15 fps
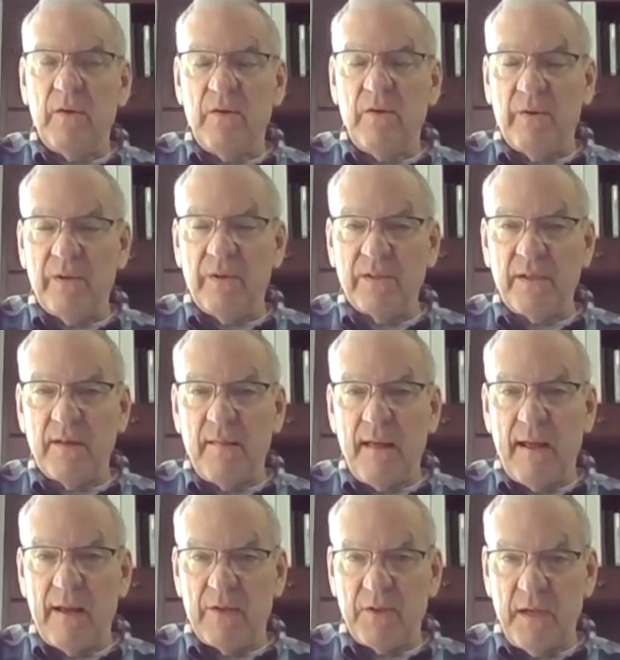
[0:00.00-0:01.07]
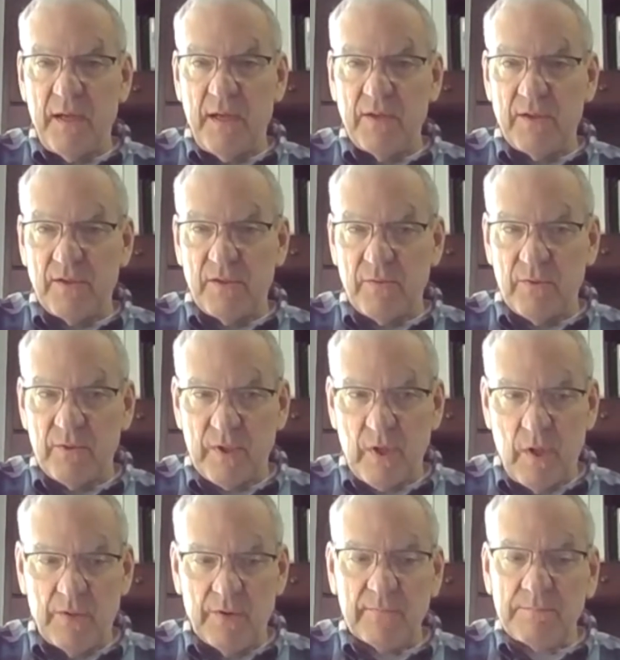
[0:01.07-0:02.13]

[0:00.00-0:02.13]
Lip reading: you can see a lot of change as a result.